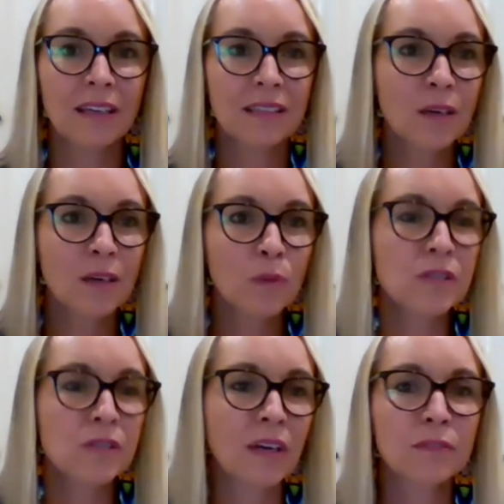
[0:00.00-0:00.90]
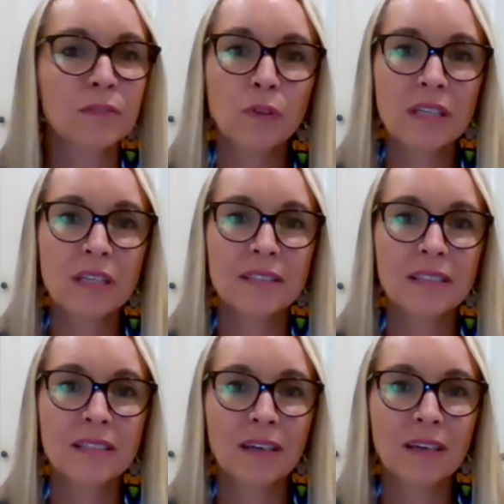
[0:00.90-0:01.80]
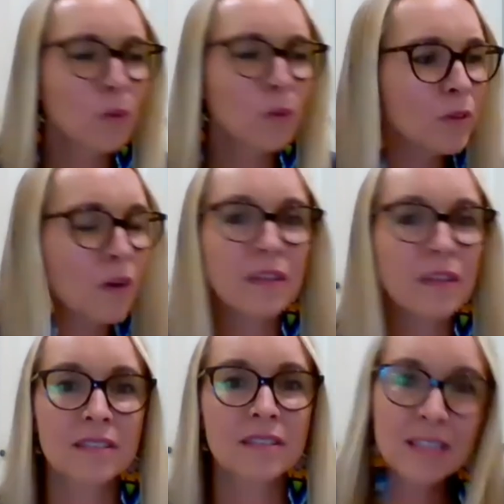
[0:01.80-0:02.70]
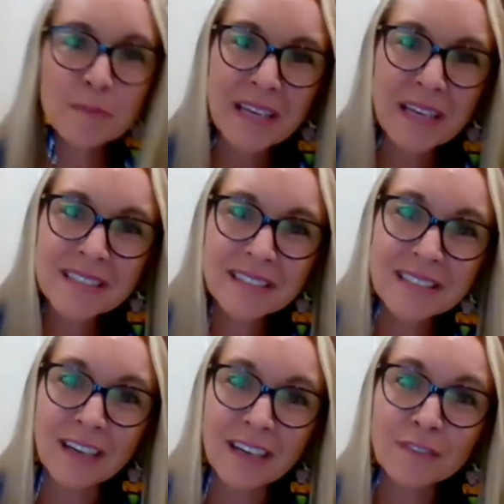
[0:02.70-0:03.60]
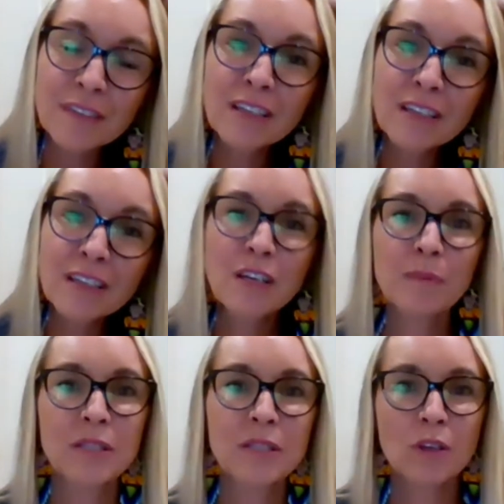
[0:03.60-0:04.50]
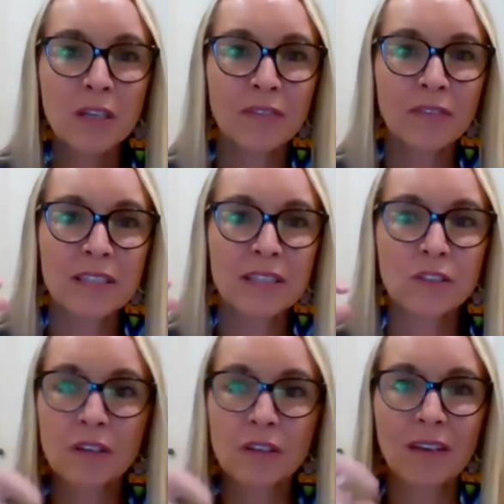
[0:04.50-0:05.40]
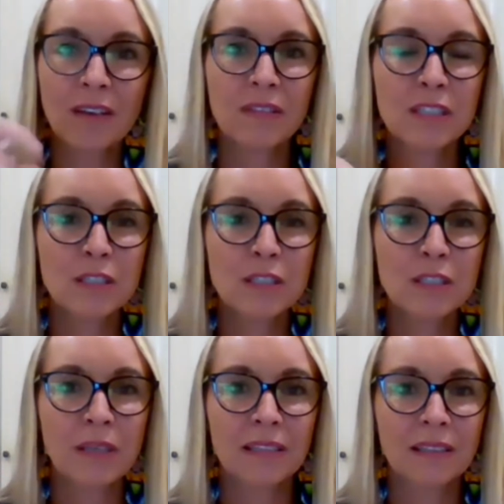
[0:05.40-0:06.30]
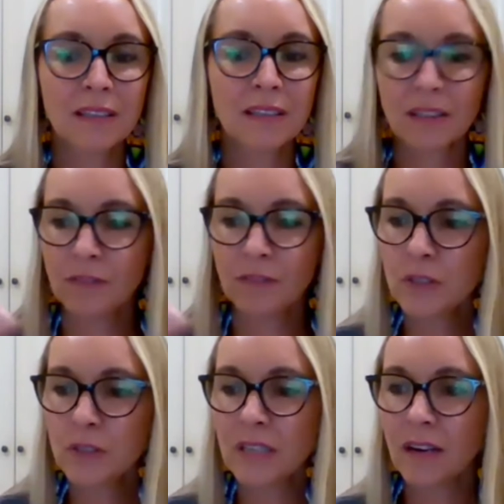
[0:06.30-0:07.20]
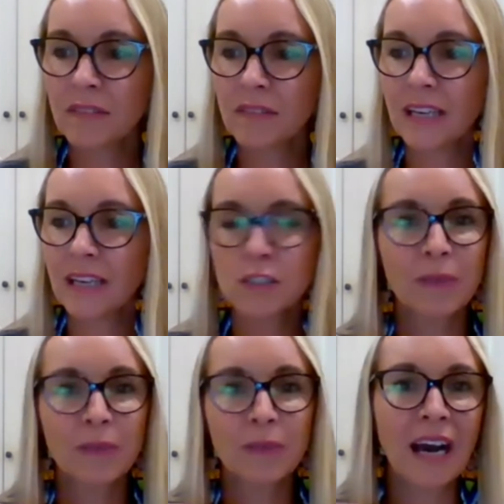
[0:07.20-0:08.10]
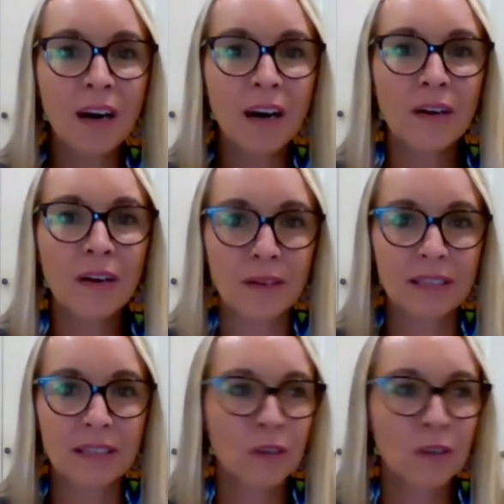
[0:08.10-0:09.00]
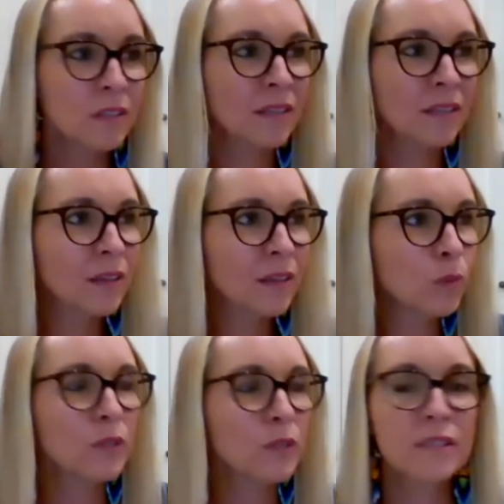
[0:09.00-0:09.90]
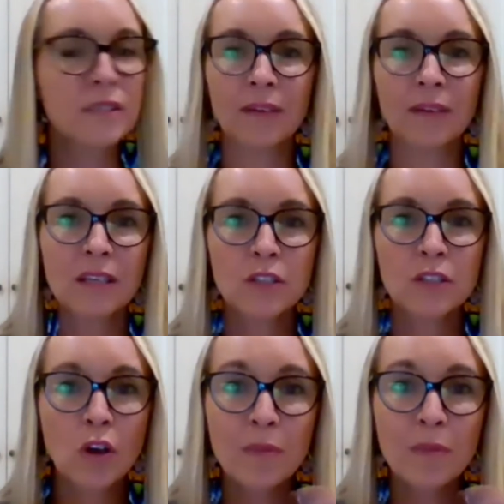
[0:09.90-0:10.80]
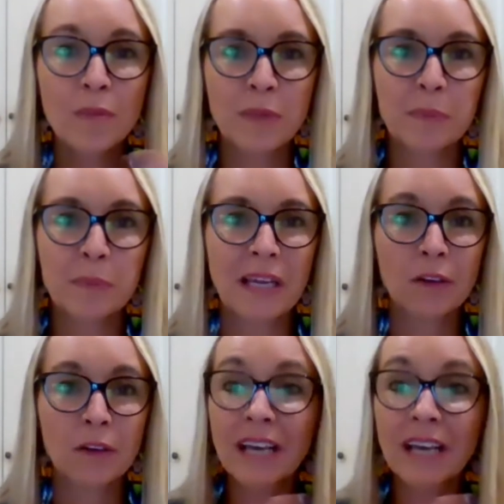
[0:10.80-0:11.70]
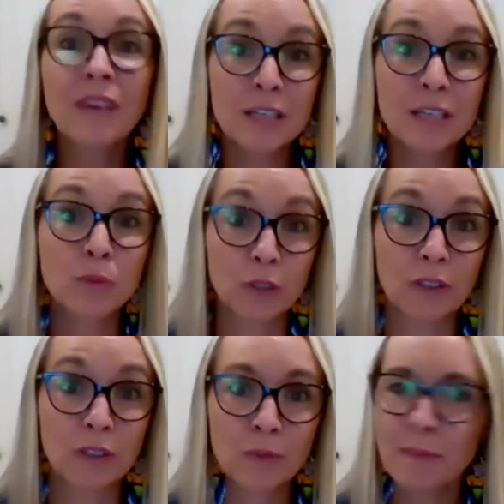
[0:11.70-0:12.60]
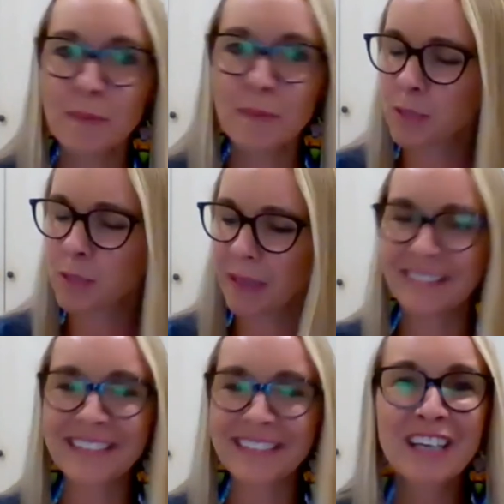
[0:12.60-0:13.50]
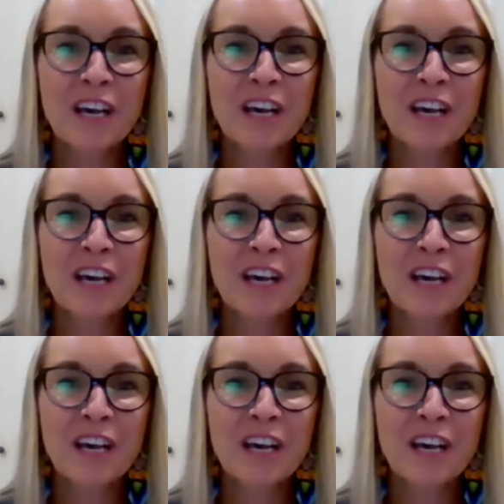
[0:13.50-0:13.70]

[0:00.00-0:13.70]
that I wasn't grateful for yesterday? We all know this. This is basic stuff. But so many of us don't have the discipline. The first hour of the day should be our hour, not the world's hour. So many people I know, none of us would do this. We're much better than this.